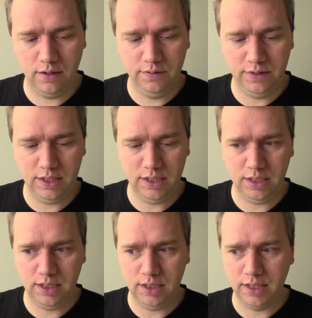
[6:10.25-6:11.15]

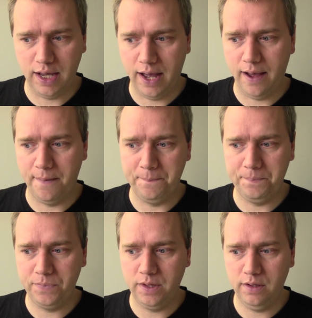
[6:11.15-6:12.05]
the
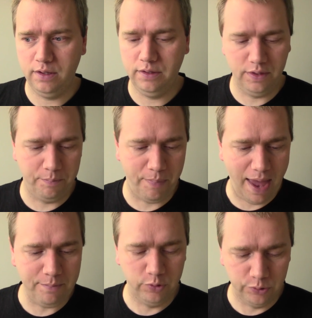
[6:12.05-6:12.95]

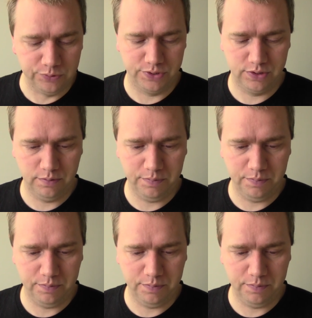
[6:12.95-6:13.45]
Bad Moons,